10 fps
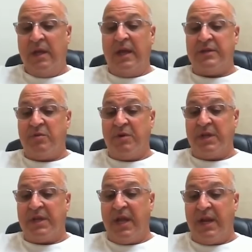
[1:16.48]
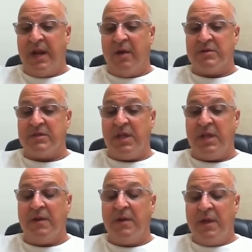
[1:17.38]
As you indicated, I was
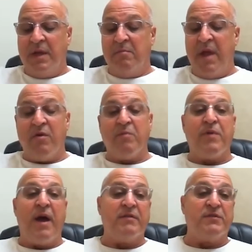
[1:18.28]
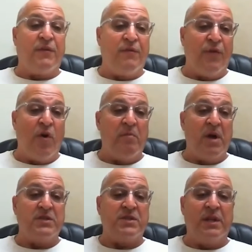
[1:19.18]
the mayor of Providence for 4
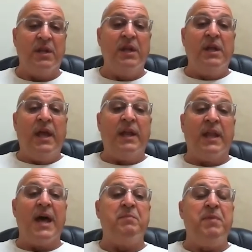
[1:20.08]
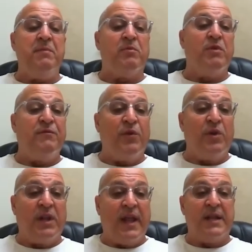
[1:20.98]
months, and a lot of people refer
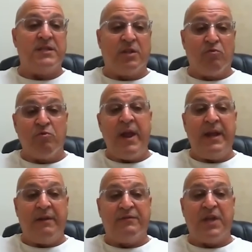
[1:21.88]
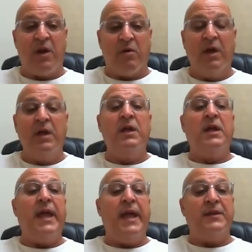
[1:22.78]
to that as the reign of terror.
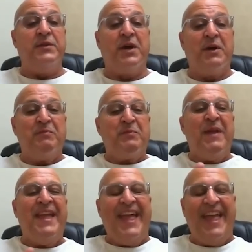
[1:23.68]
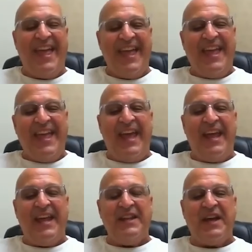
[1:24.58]
And
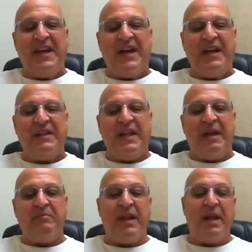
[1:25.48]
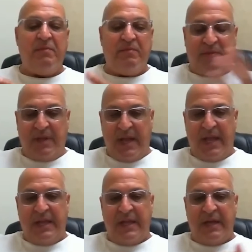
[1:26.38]
then
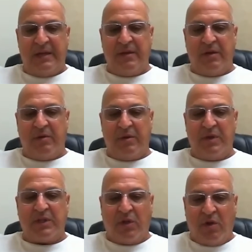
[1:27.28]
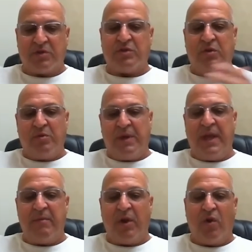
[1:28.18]
I went to law school,
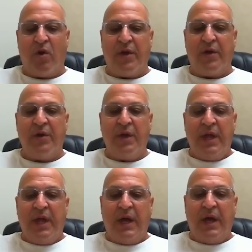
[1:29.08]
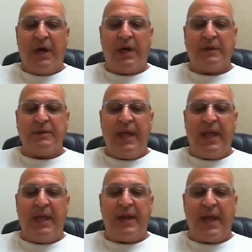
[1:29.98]
became a lawyer,
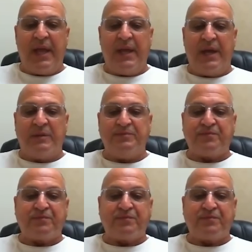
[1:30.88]
and I've